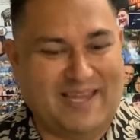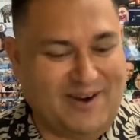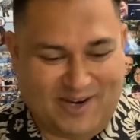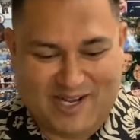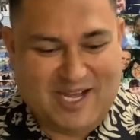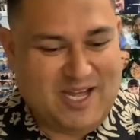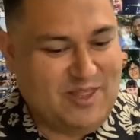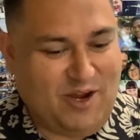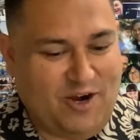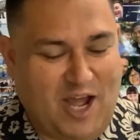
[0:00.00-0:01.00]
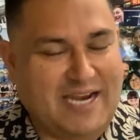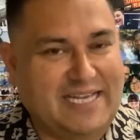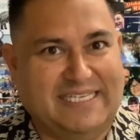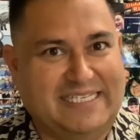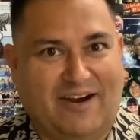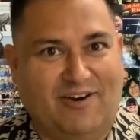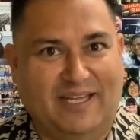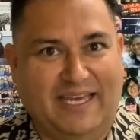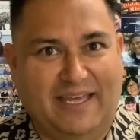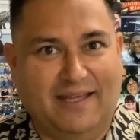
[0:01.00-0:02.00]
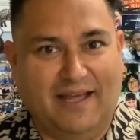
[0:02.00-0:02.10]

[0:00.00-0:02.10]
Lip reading: They're not necessarily